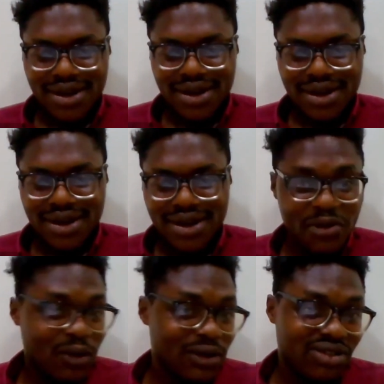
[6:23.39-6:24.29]
Why?
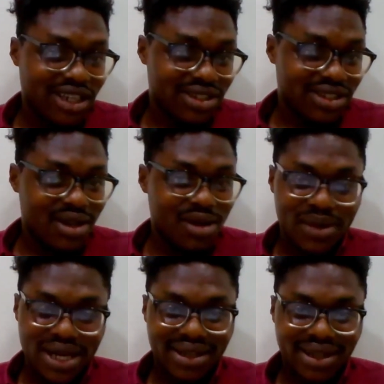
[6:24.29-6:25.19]
What was the rationale
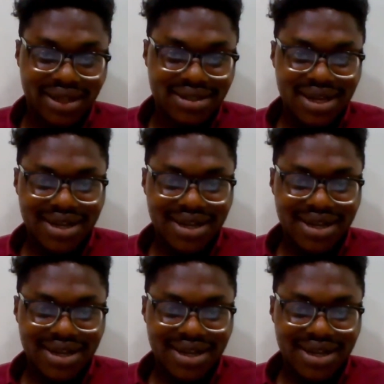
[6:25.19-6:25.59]
behind that?